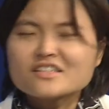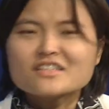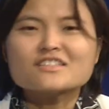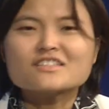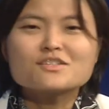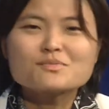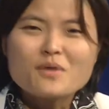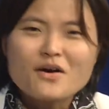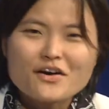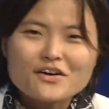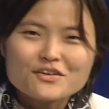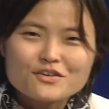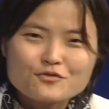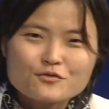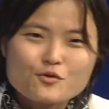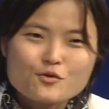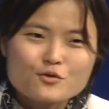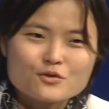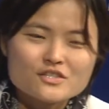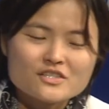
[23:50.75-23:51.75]
And smart,
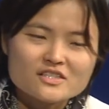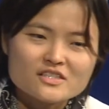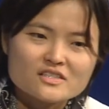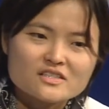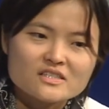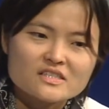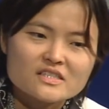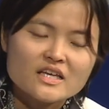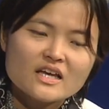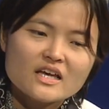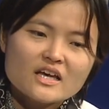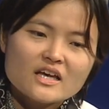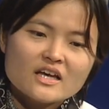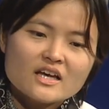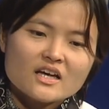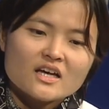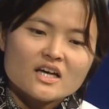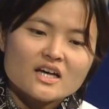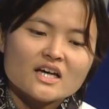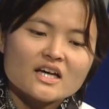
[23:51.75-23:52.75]
of course, is,
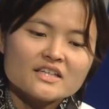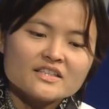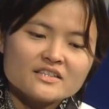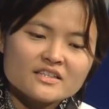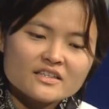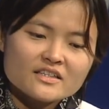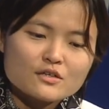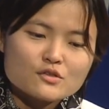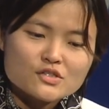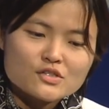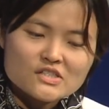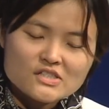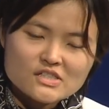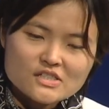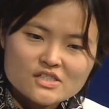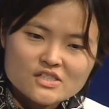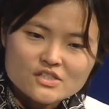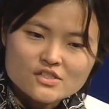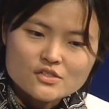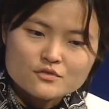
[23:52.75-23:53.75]
I think our
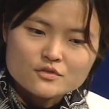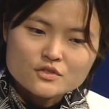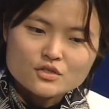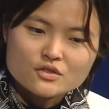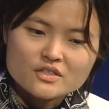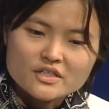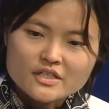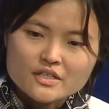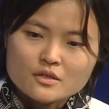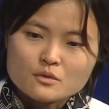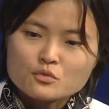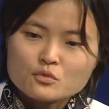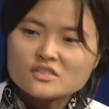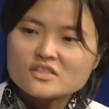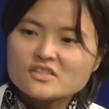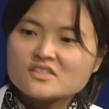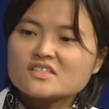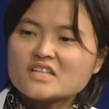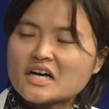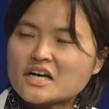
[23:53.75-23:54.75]
cities of today were
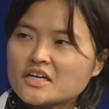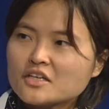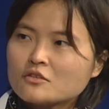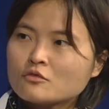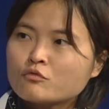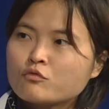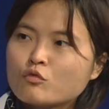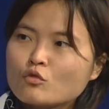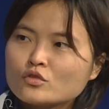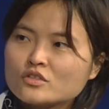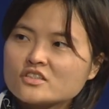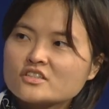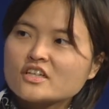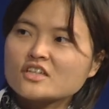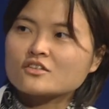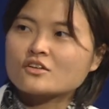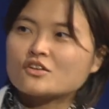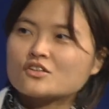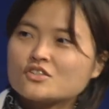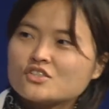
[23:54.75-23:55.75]
designed for the
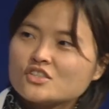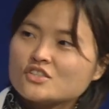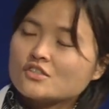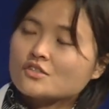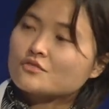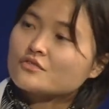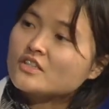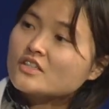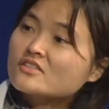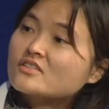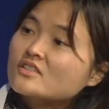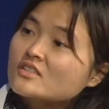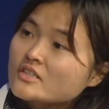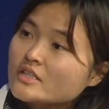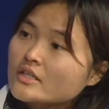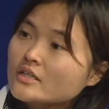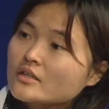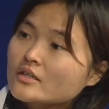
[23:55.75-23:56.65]
technologies of yesterday.